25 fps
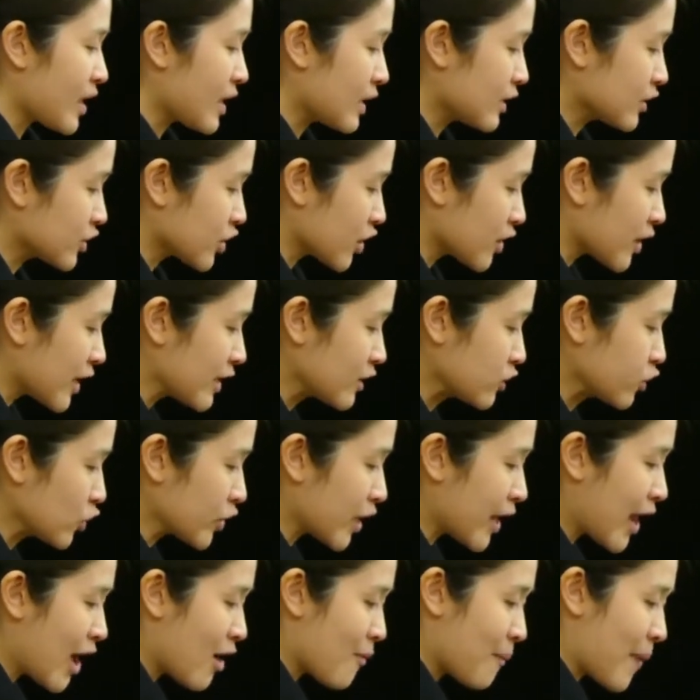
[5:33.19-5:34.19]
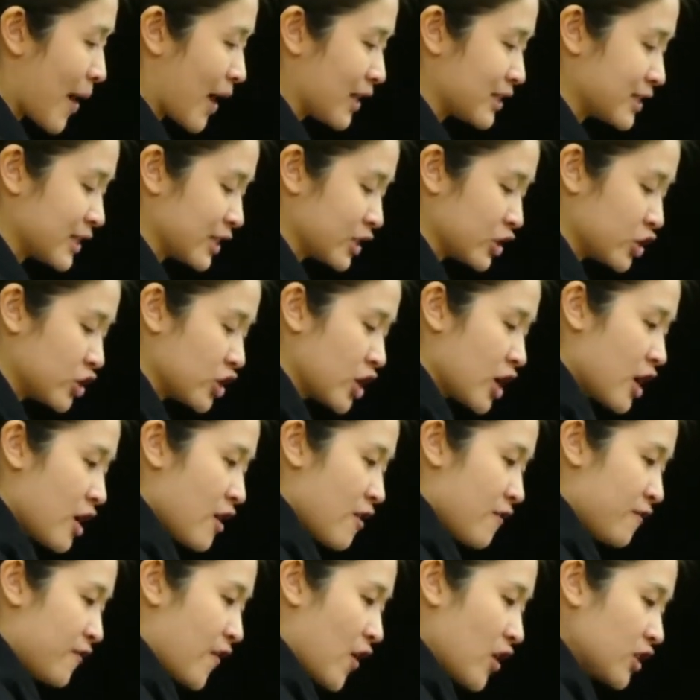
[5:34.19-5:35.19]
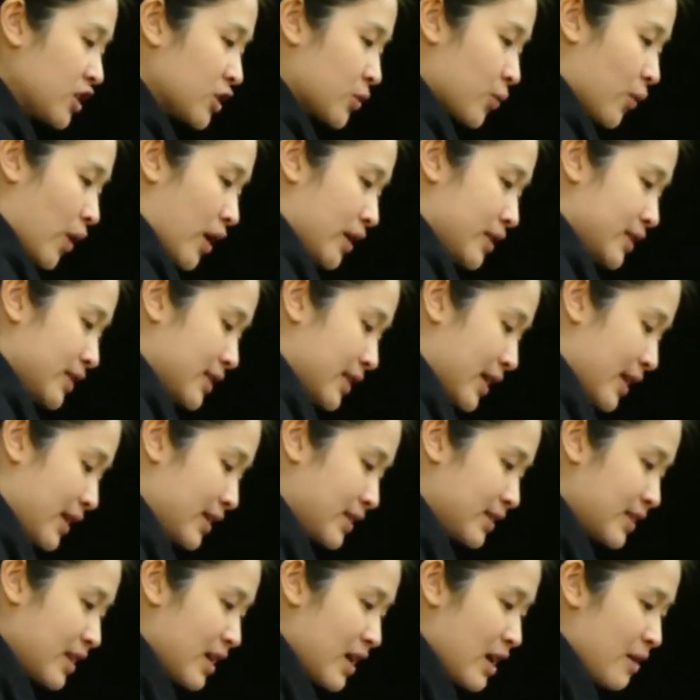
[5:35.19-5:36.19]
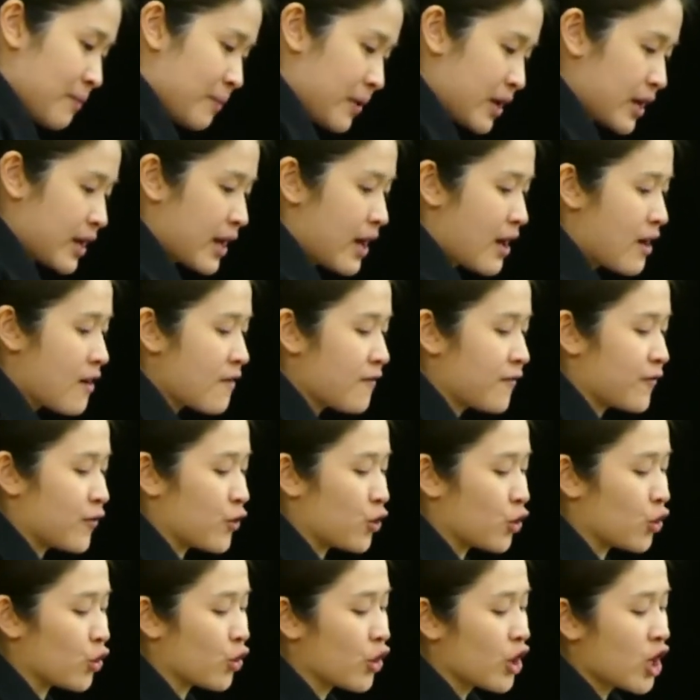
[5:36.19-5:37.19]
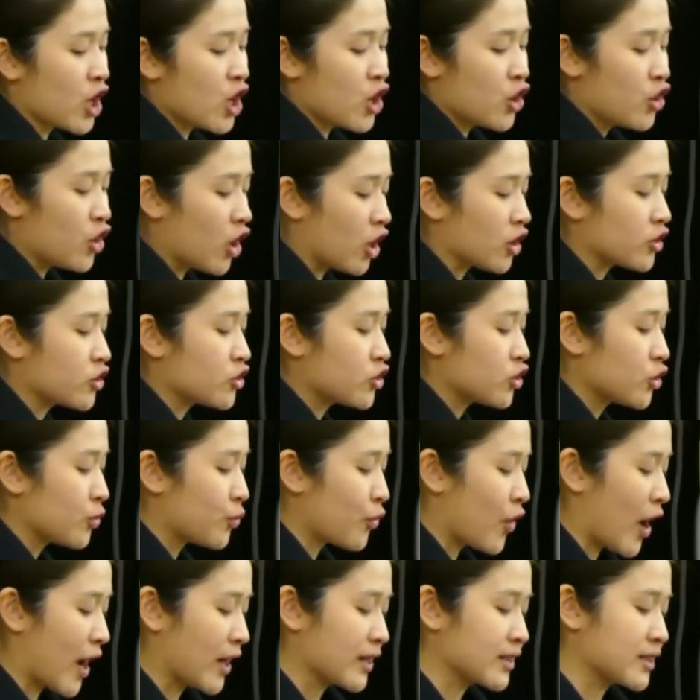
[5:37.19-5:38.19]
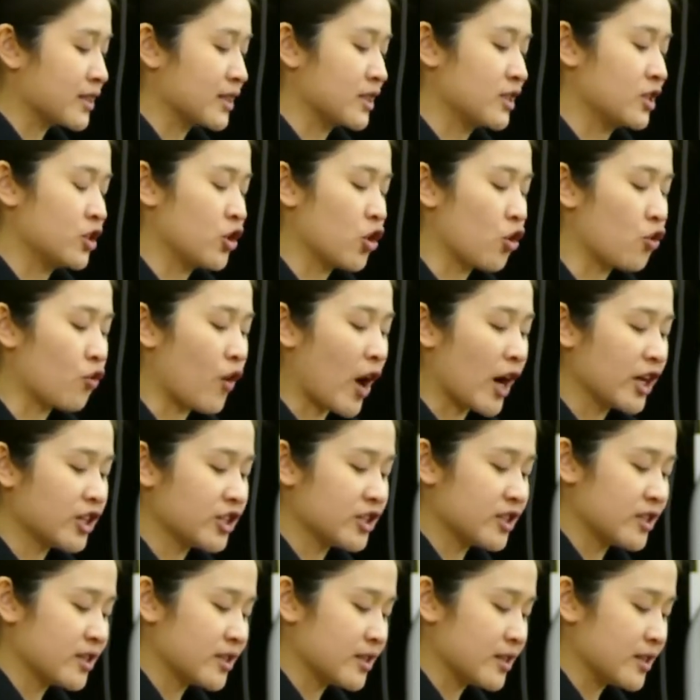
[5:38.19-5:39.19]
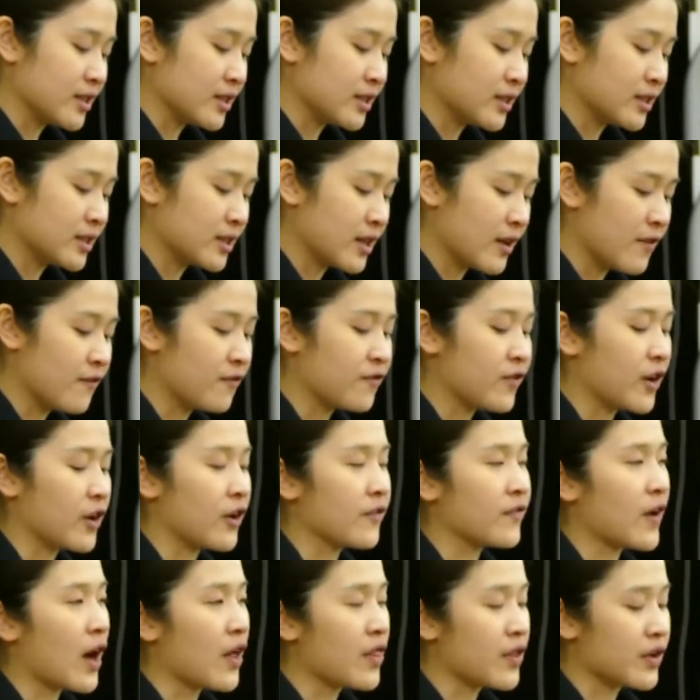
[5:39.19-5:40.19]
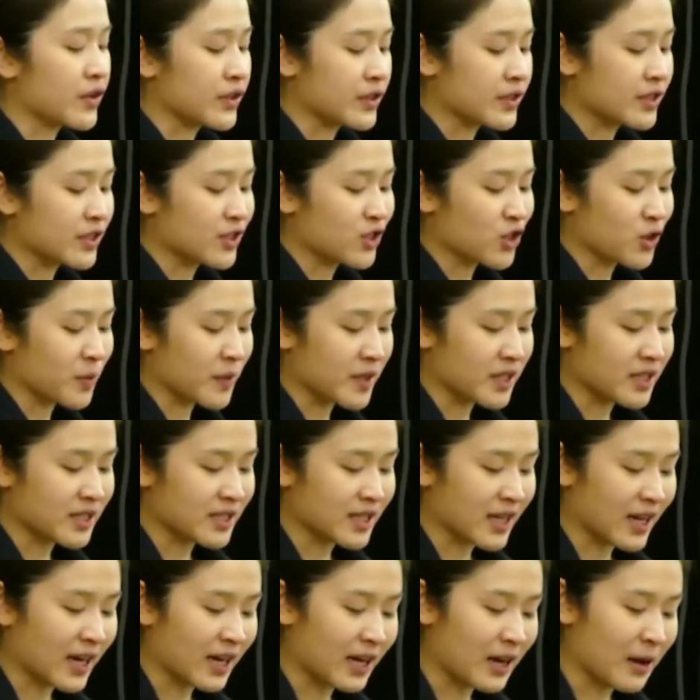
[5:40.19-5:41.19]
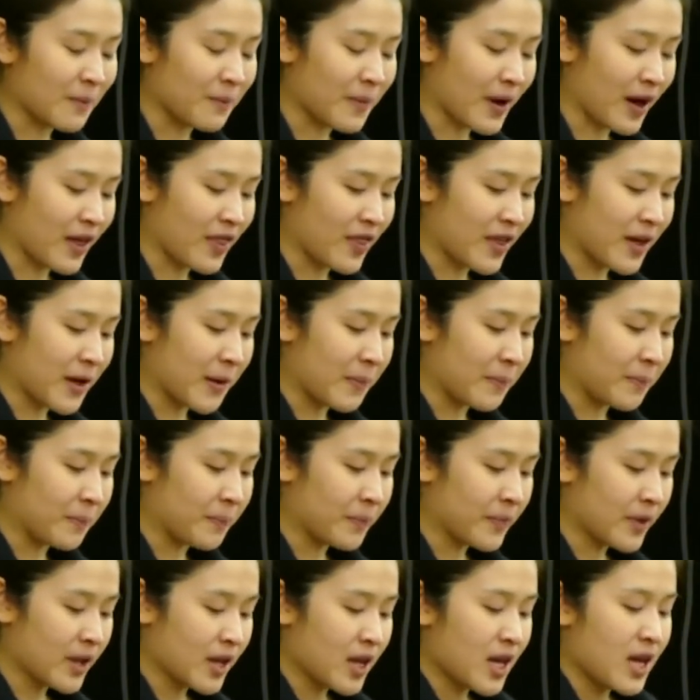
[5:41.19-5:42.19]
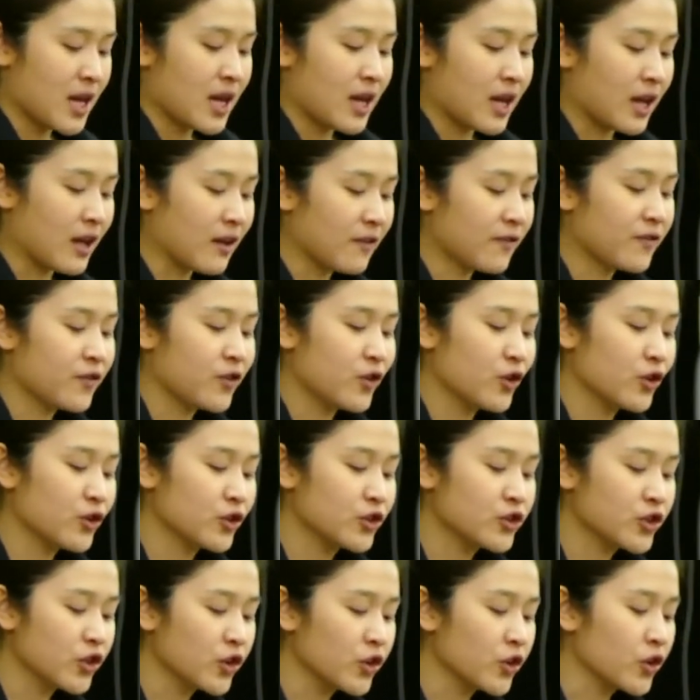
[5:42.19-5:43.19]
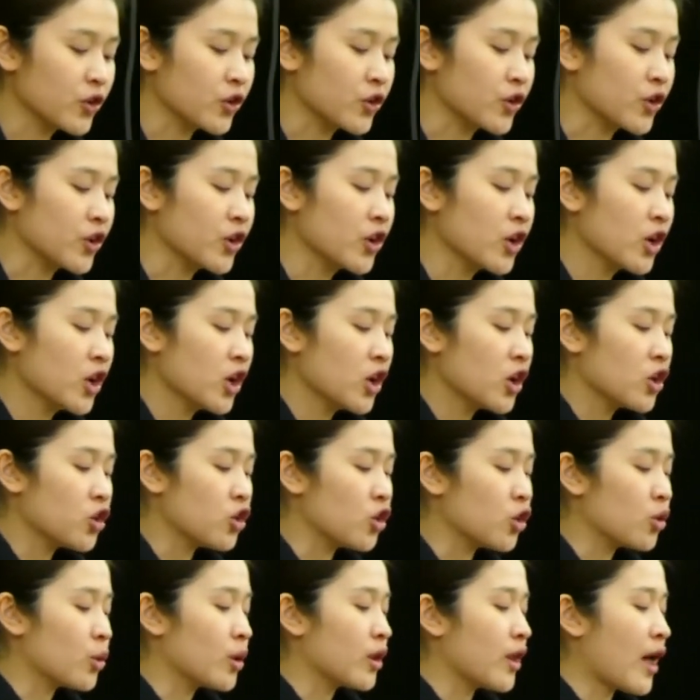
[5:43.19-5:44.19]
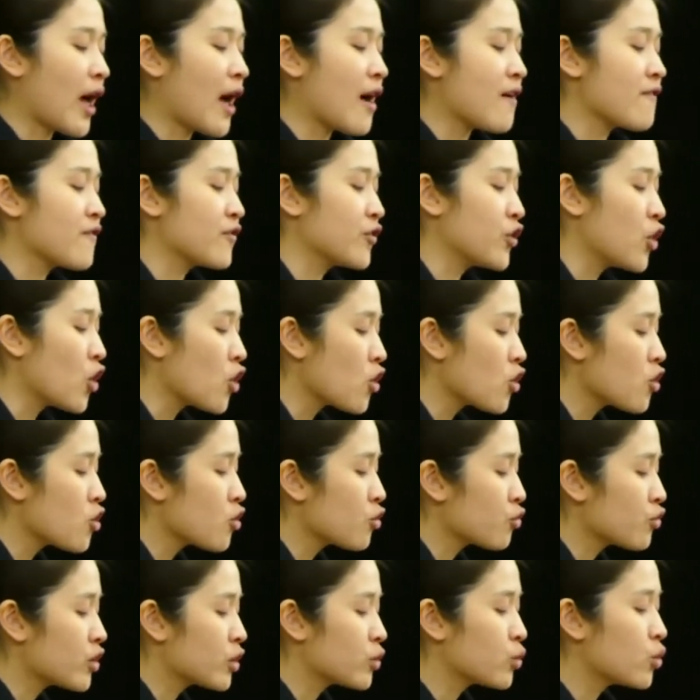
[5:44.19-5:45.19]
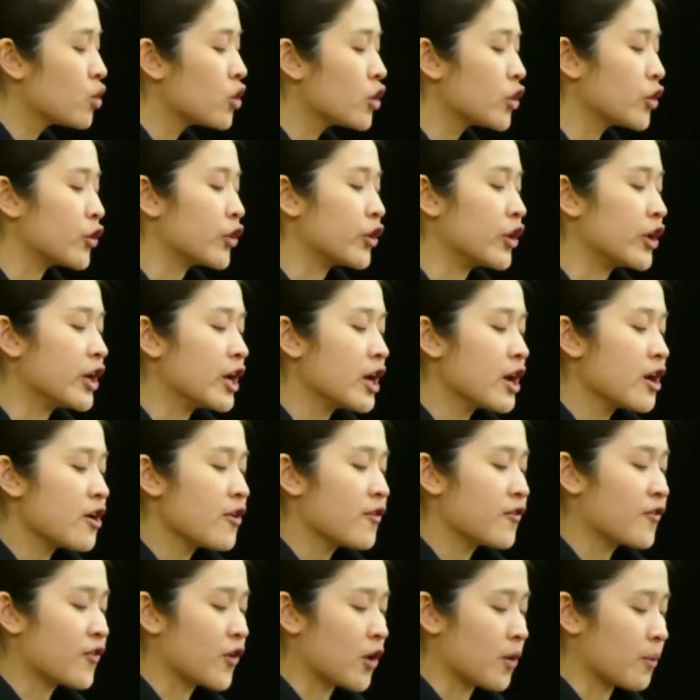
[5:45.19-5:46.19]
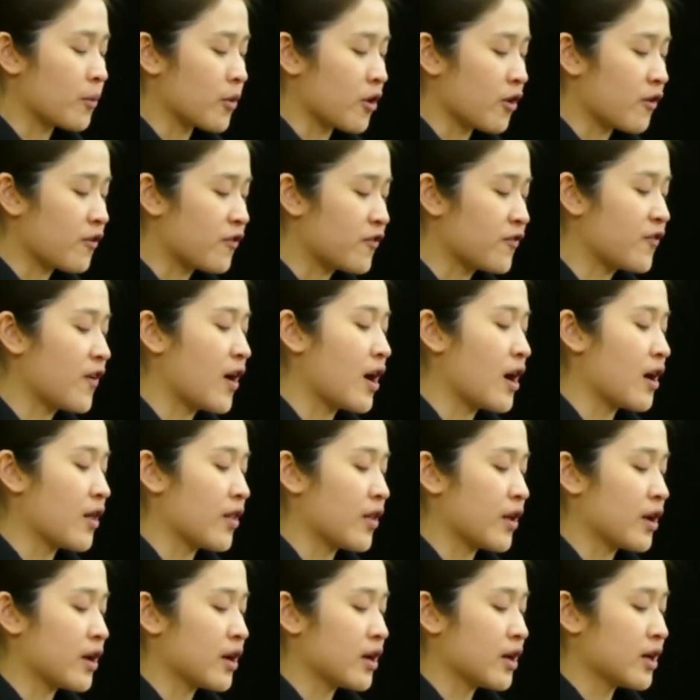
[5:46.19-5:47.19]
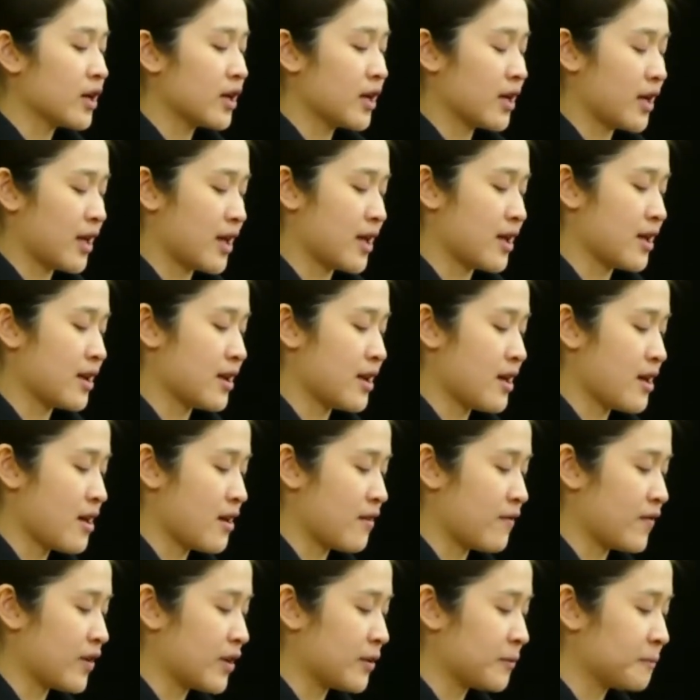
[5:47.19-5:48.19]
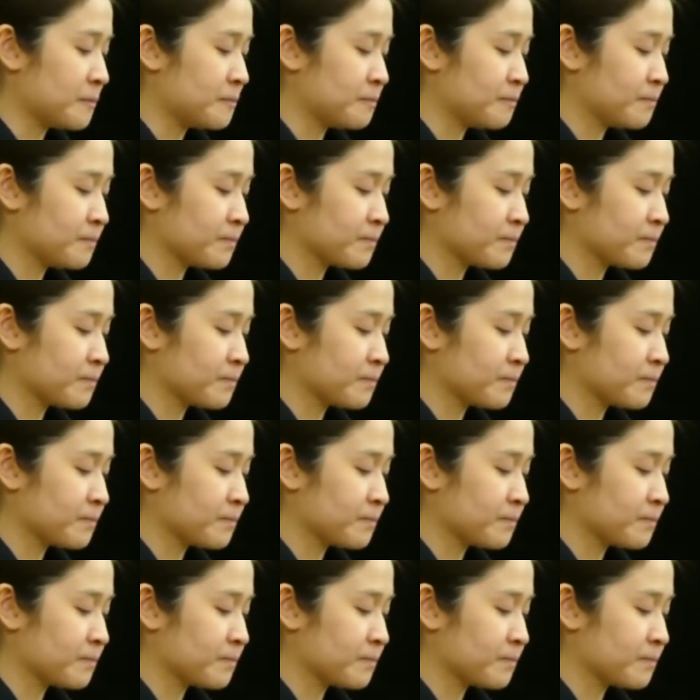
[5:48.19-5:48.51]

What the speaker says: And so let's look at our passage. Verse 1 says, "Be careful not to practice your righteousness in front of others to be seen by them. If you do, you will have no reward from your Father in heaven."